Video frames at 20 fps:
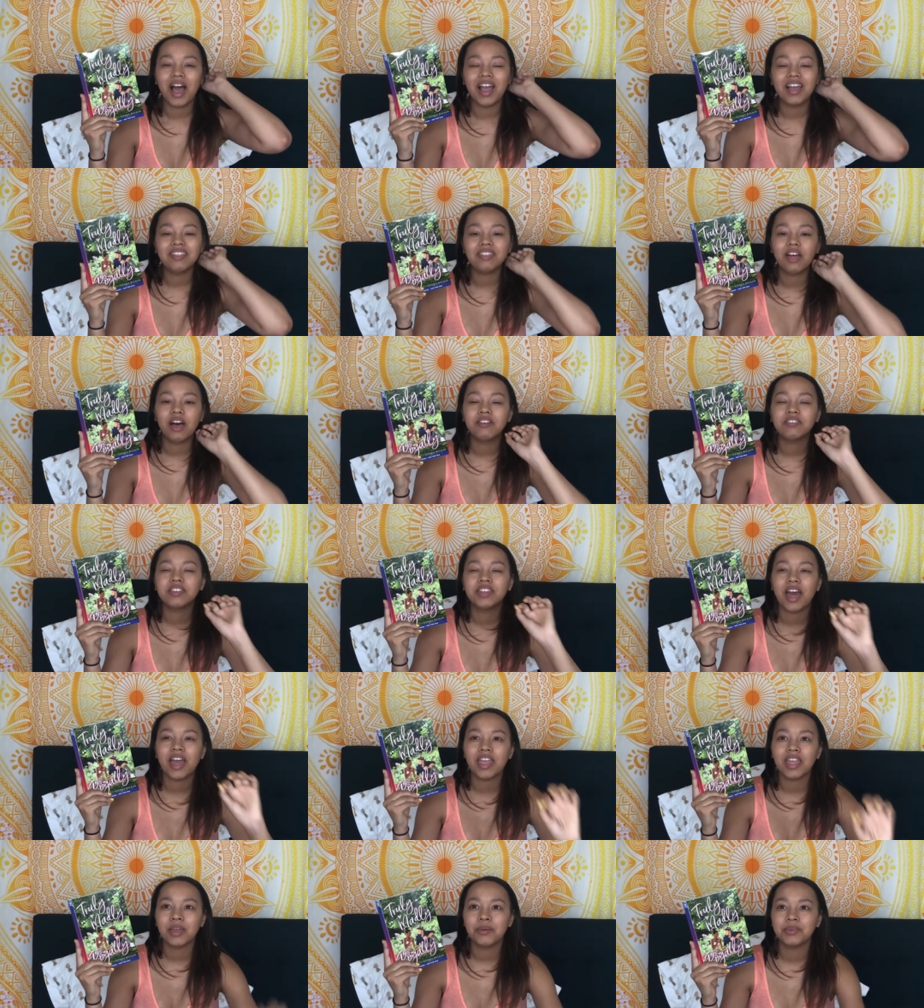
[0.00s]
I loved
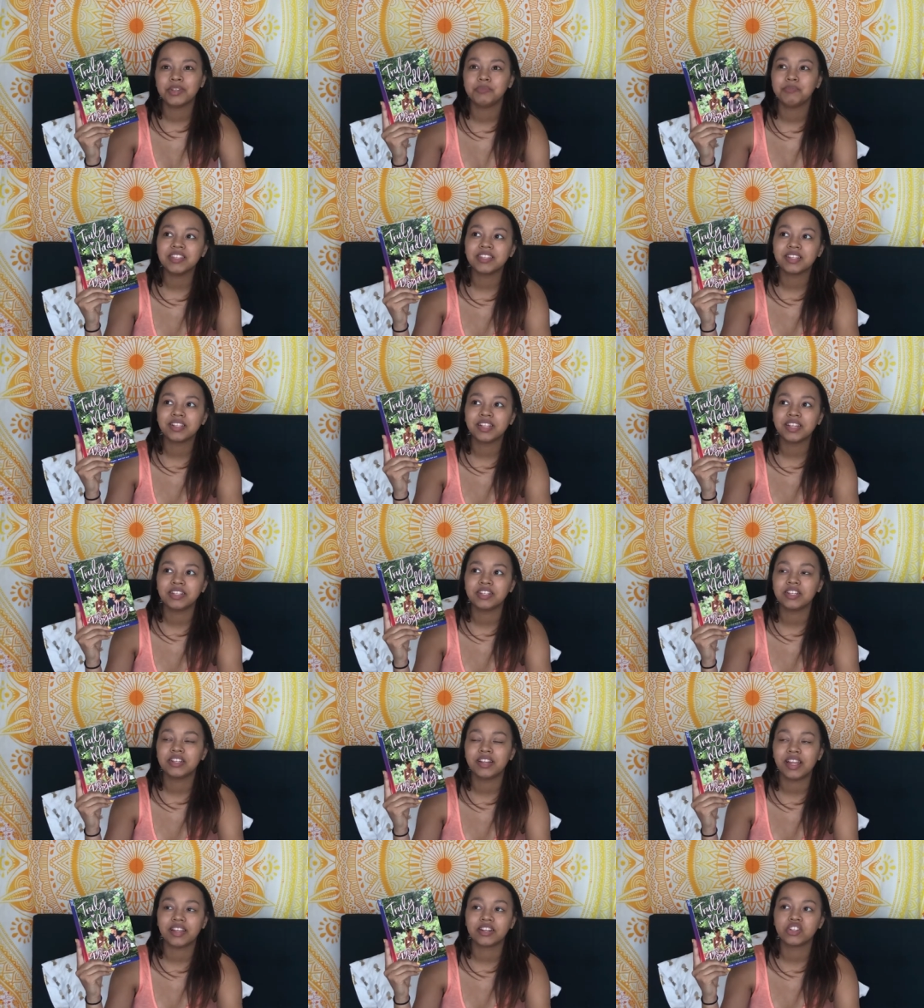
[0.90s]
that it was
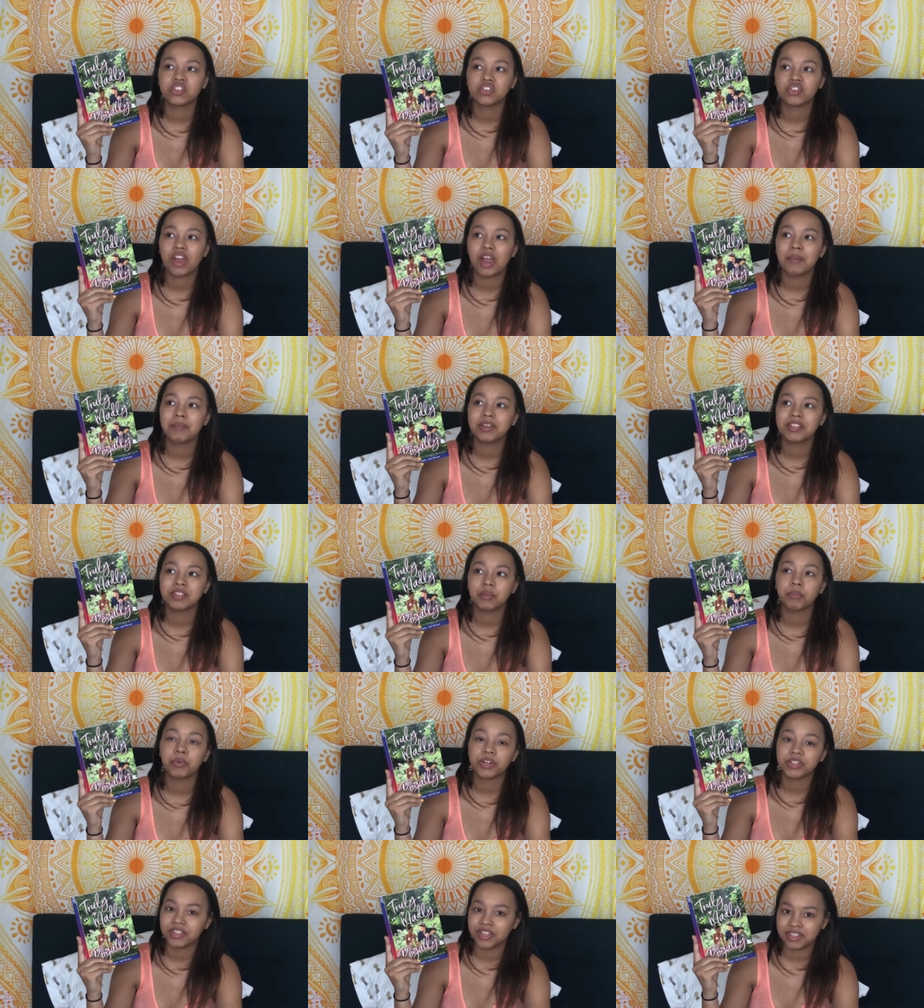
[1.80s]
basically like described as a
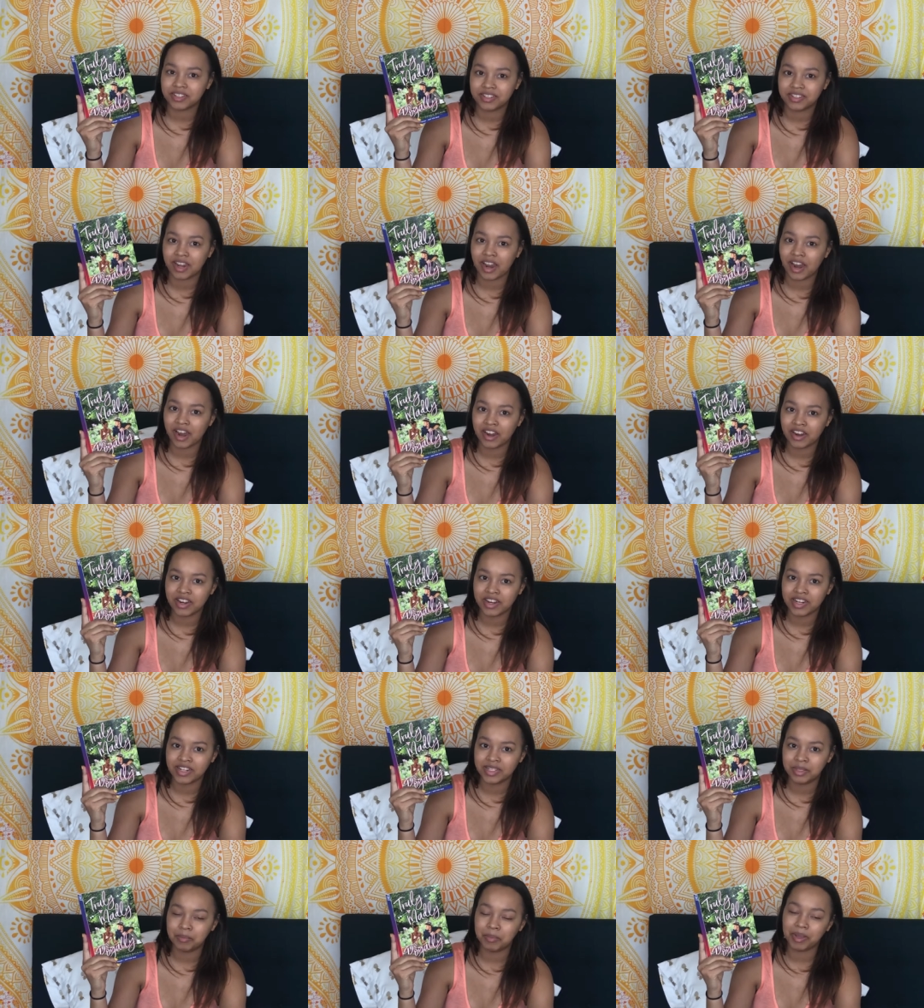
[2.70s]
Princess
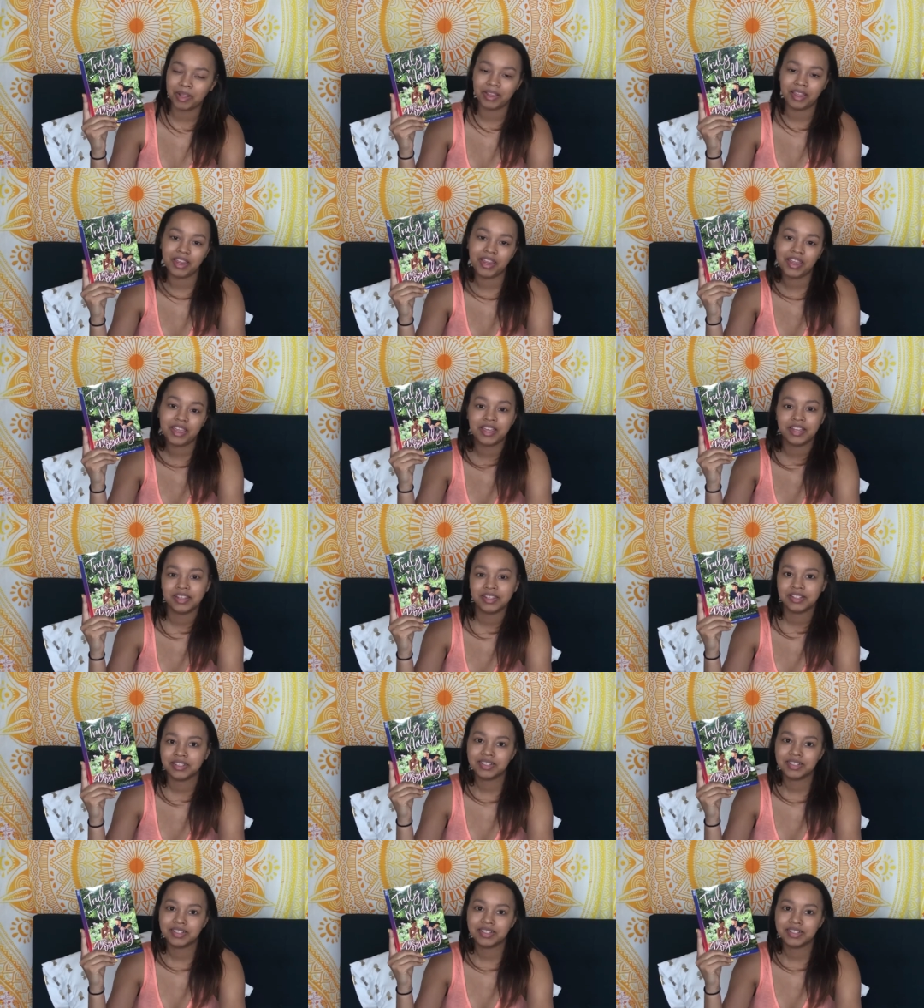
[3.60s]
Diaries, but like,